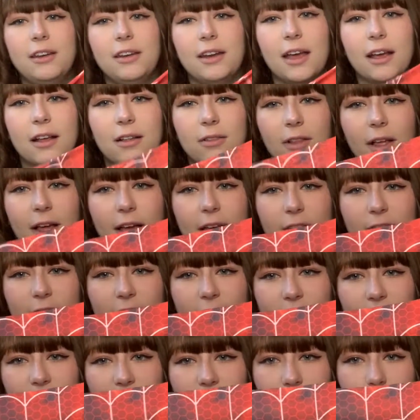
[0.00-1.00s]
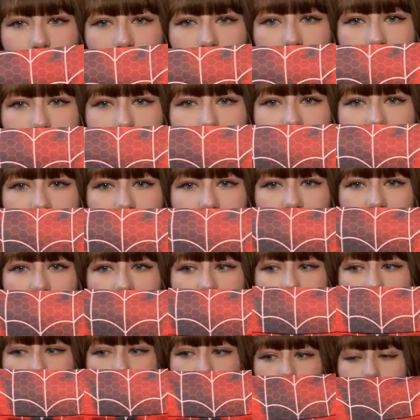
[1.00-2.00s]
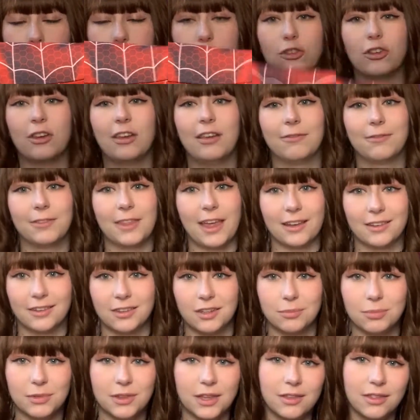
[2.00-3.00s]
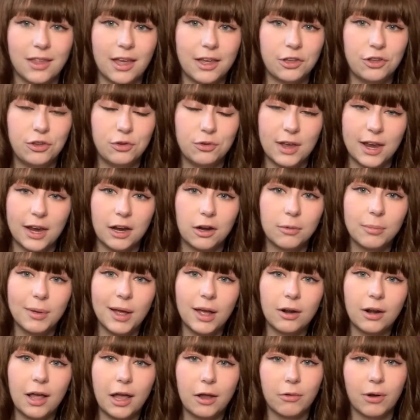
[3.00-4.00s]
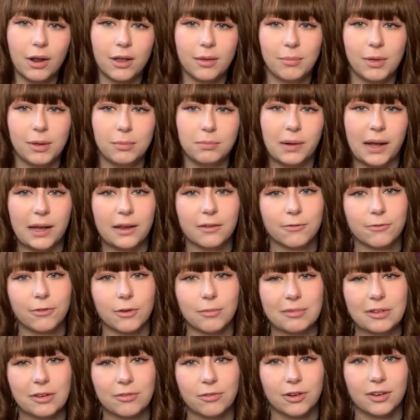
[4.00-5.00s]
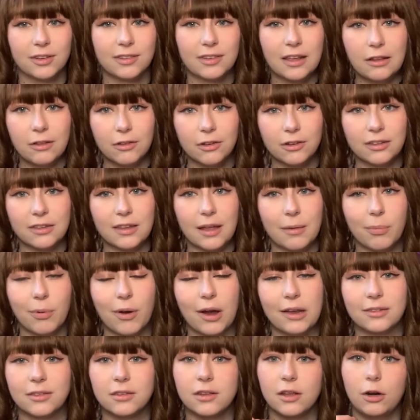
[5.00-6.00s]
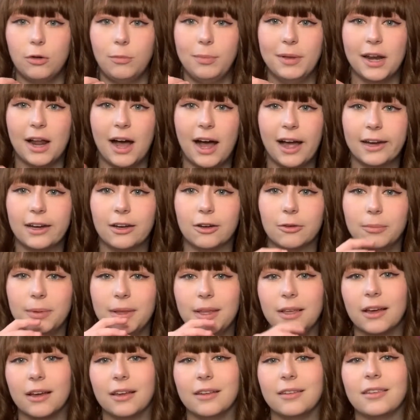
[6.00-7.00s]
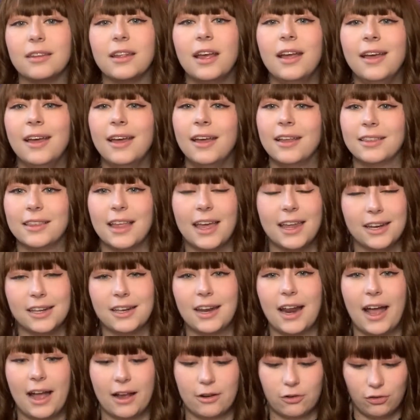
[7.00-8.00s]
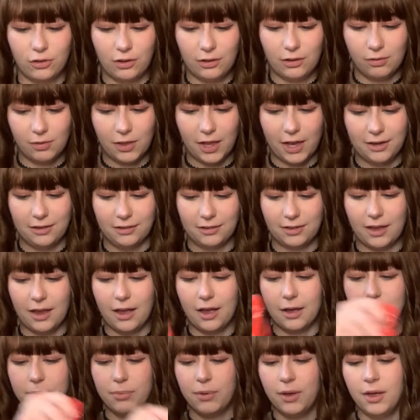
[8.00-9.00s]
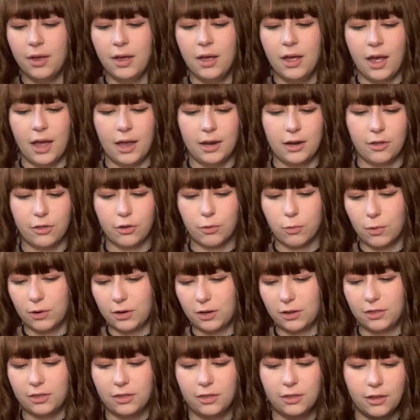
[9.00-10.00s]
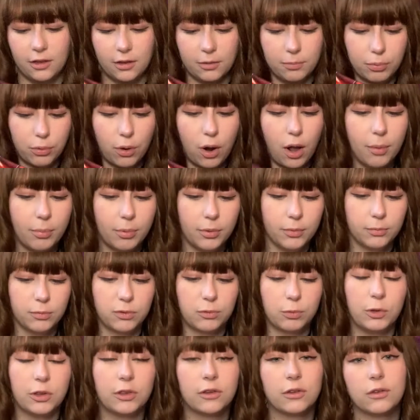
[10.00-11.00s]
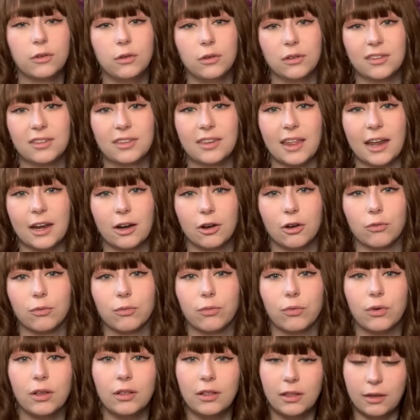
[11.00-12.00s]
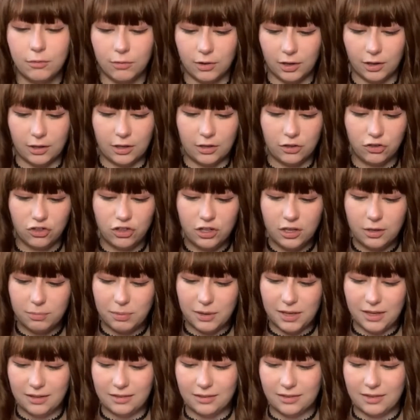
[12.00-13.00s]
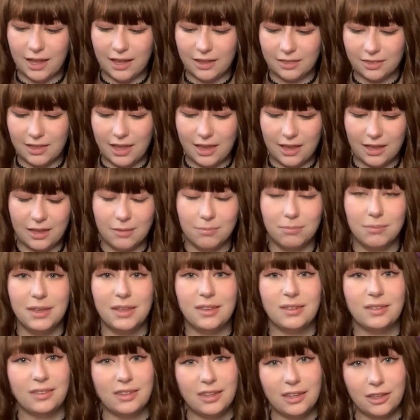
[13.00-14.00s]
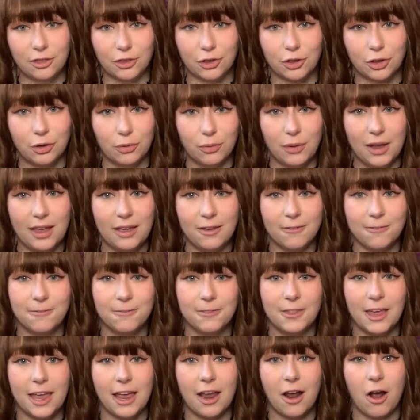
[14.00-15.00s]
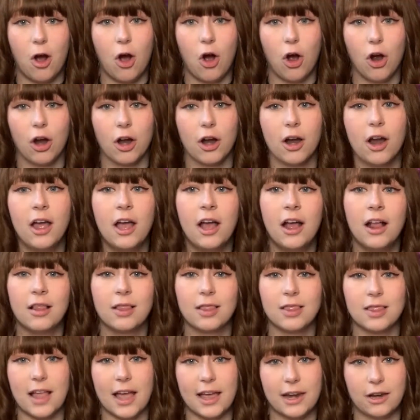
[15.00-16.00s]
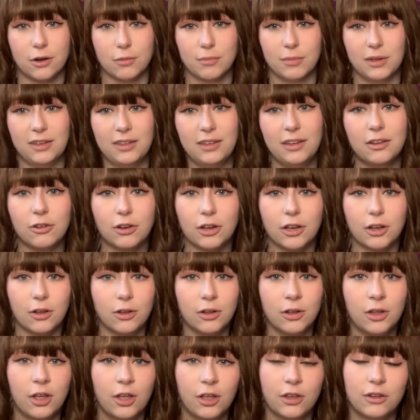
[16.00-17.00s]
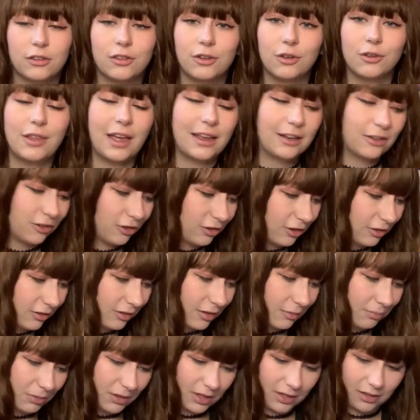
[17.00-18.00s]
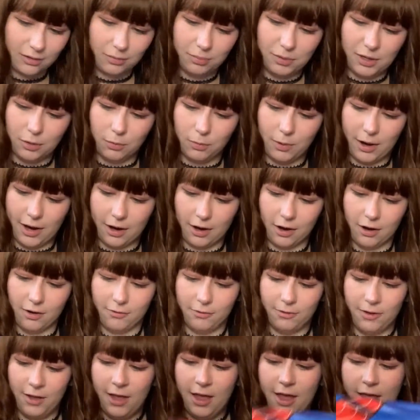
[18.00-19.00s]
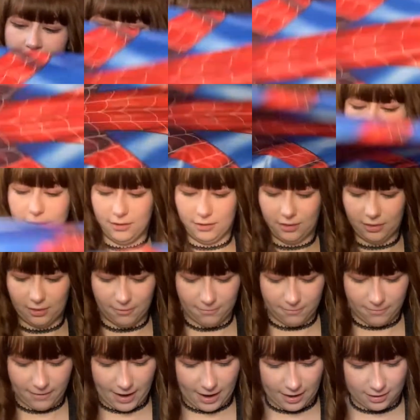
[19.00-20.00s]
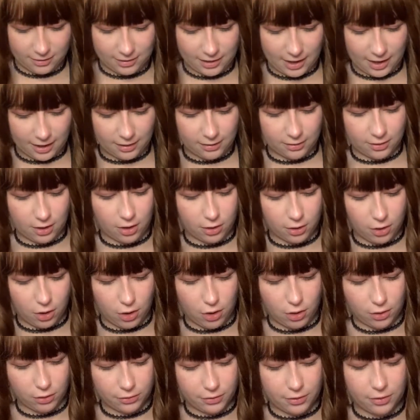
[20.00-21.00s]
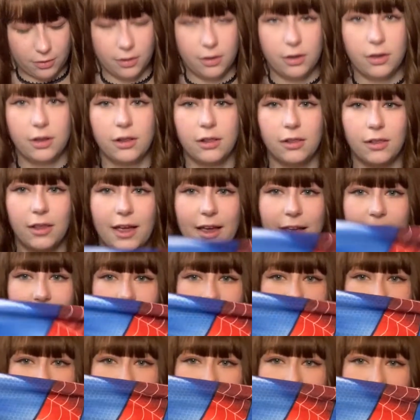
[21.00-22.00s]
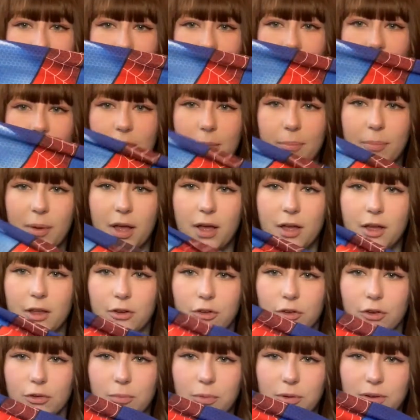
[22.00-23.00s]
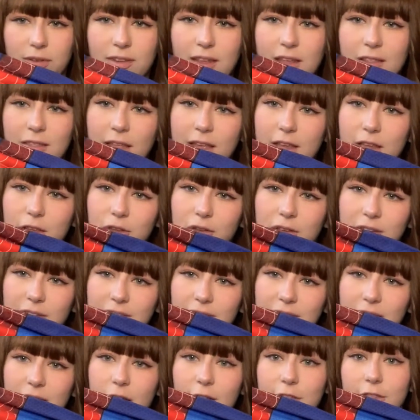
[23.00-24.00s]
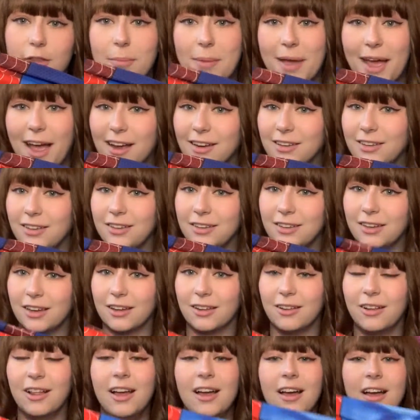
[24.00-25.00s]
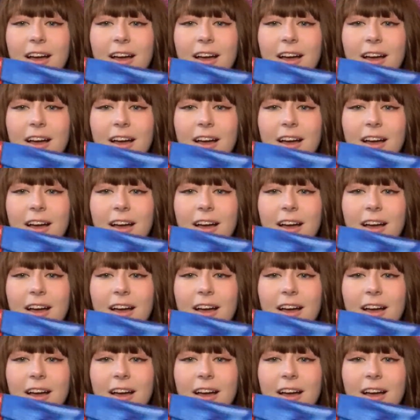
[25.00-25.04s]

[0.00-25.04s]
neckline that doesn't really match up, which if that's something that you care about, I recommend buying from different sellers that price a little bit higher because then it actually lines up. Another one of the problems with suits that are really cheap is that they can be see-through if they are lighter material. So that's just something to be aware of. and the fact that not all the lines match up 100% like you can see on the back detail